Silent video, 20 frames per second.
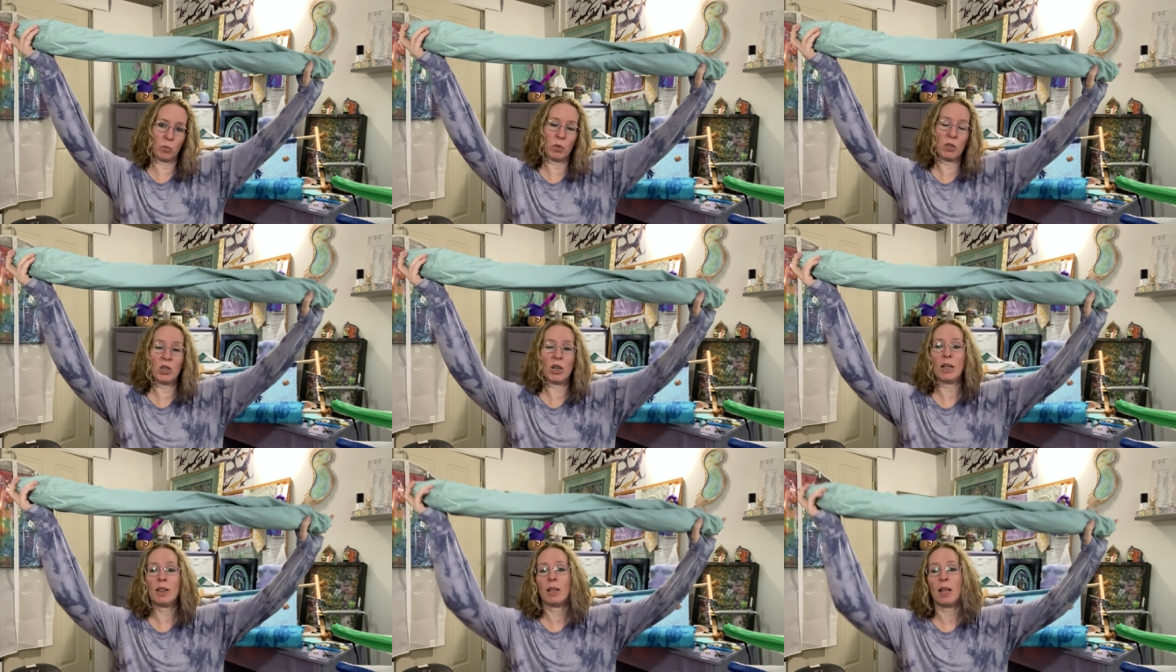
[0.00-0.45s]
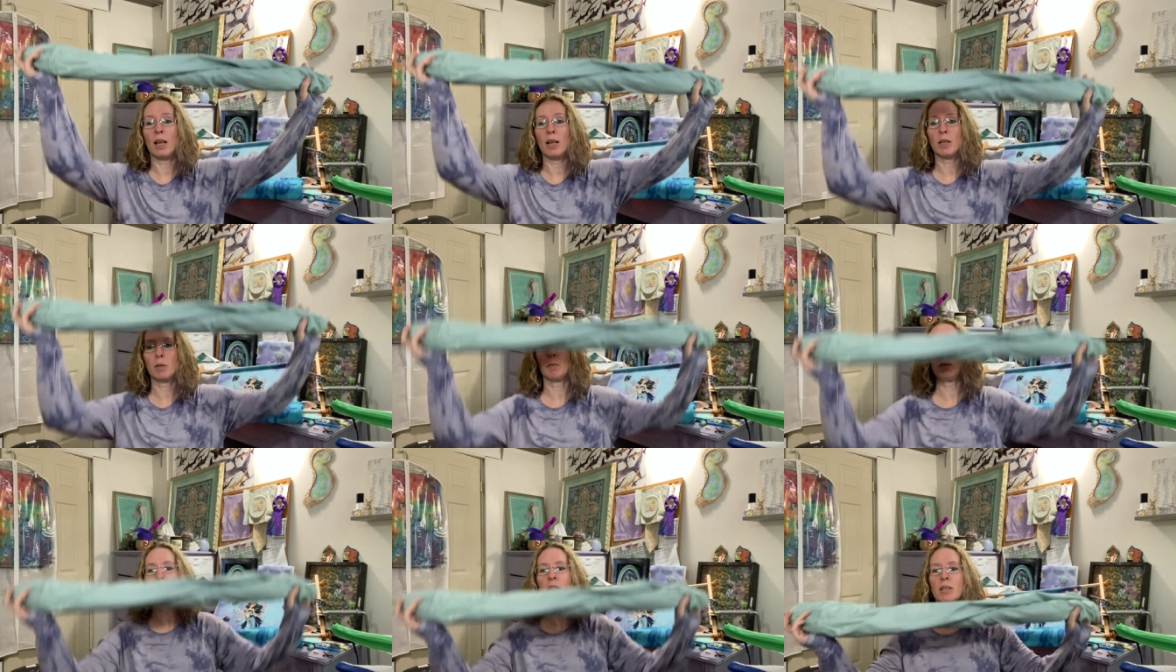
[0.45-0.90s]
which I
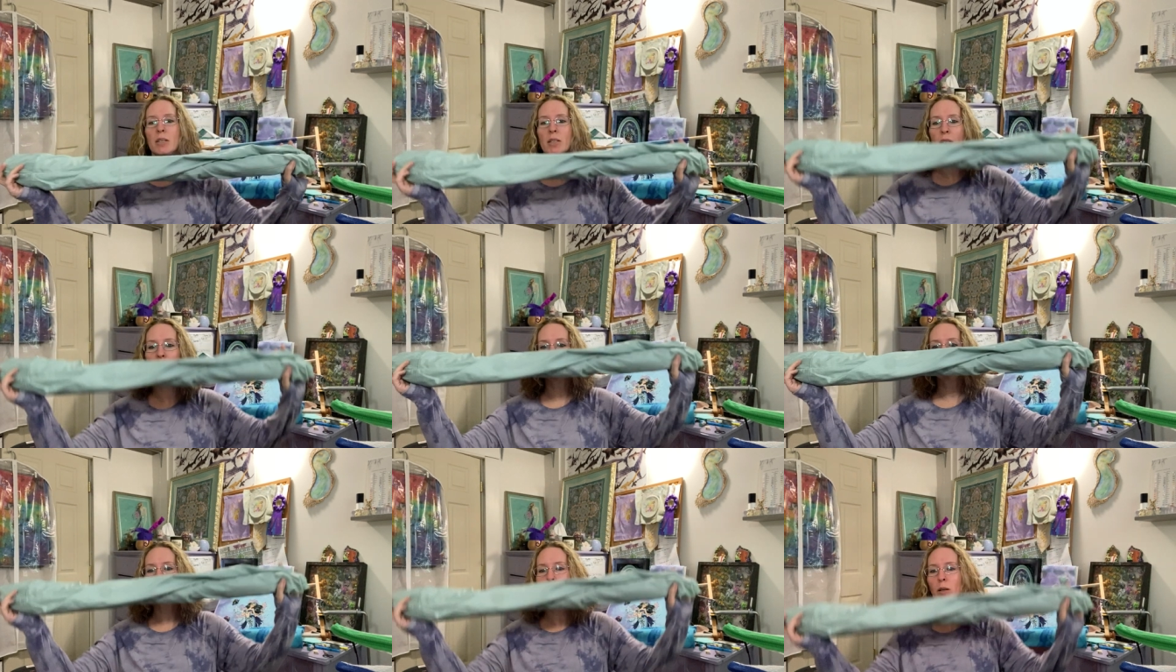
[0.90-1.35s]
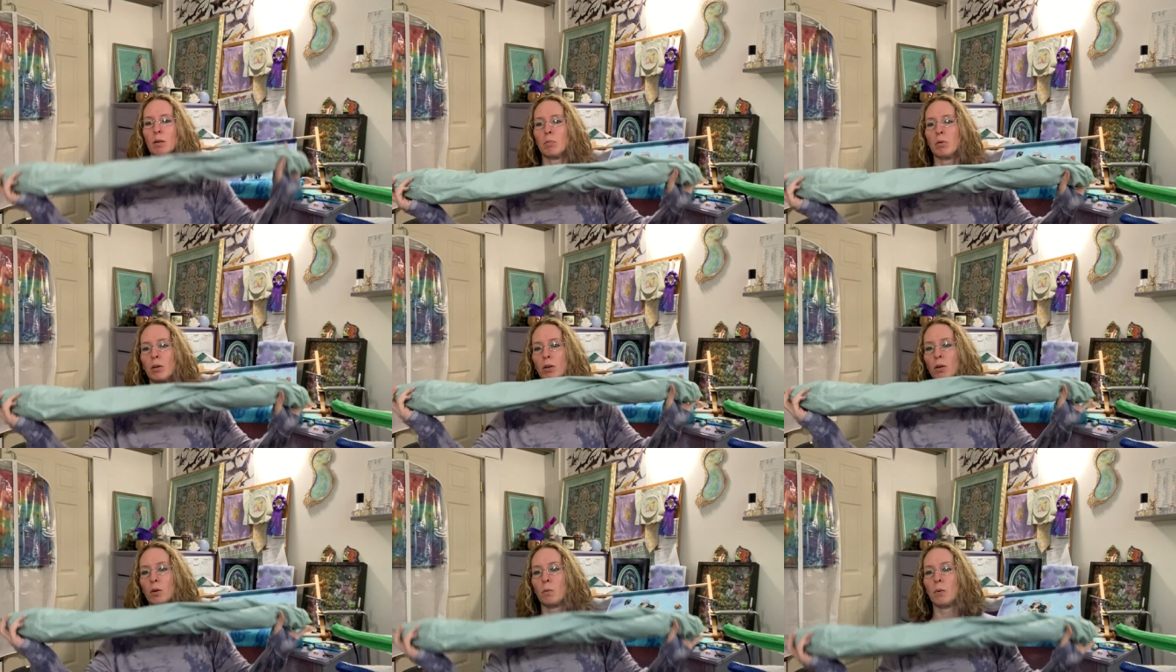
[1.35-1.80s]
like because then I can
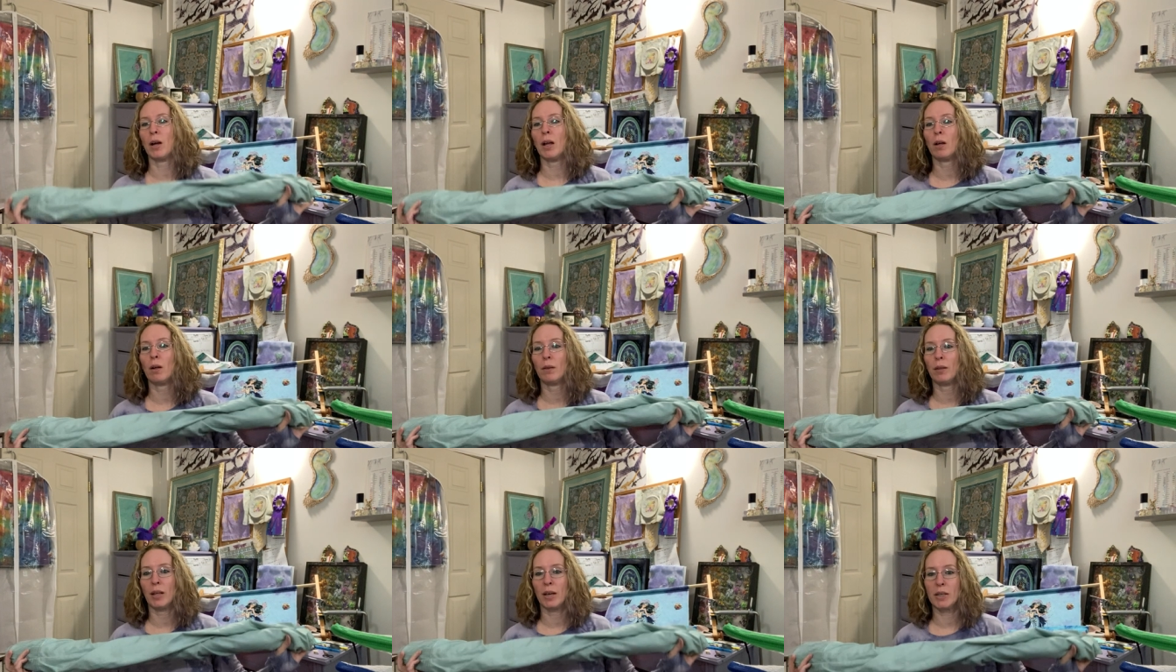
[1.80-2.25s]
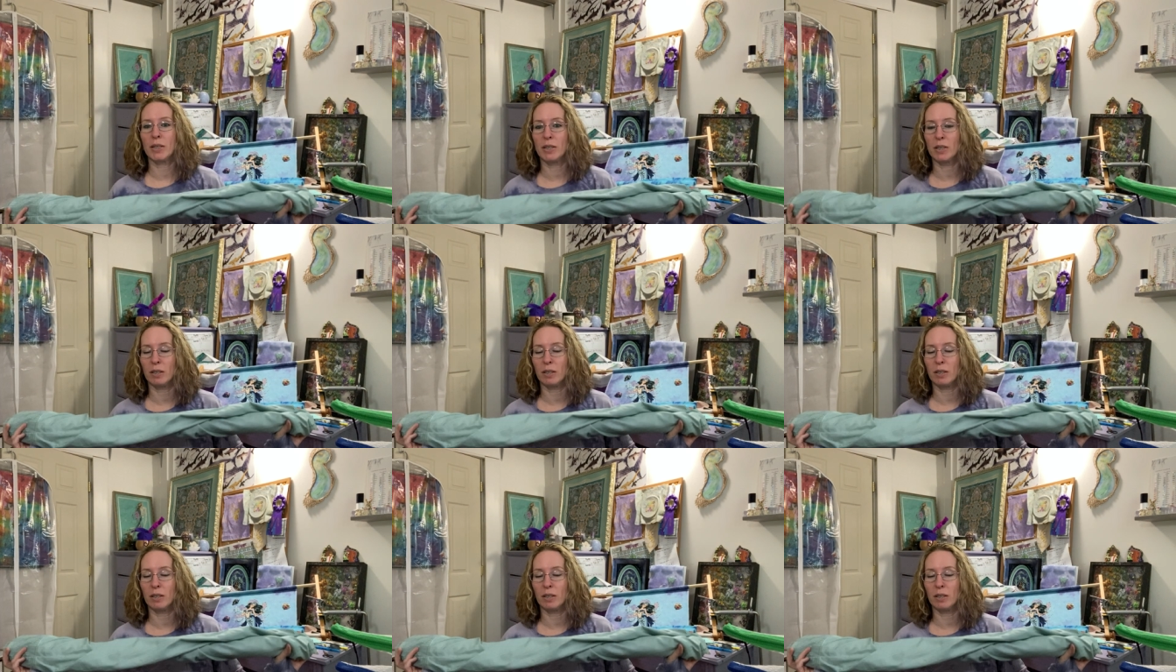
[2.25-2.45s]
put it away all nice